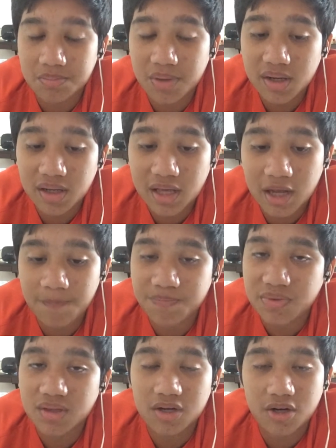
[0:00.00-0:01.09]
But again,
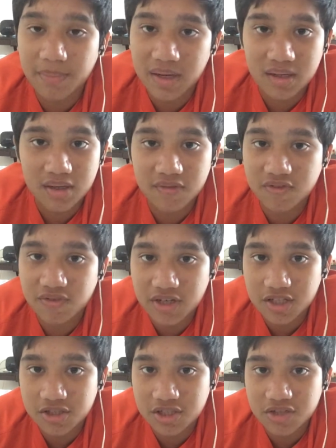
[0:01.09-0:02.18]
they're not bad enough to
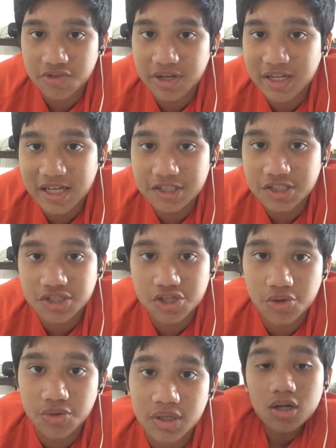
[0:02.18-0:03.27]
finish in the relegation
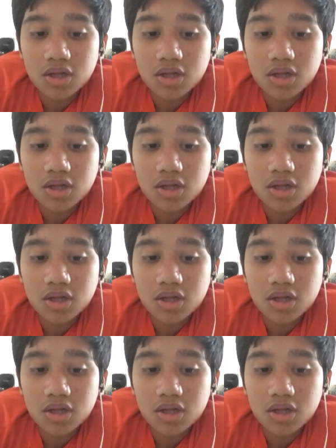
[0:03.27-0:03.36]
zone.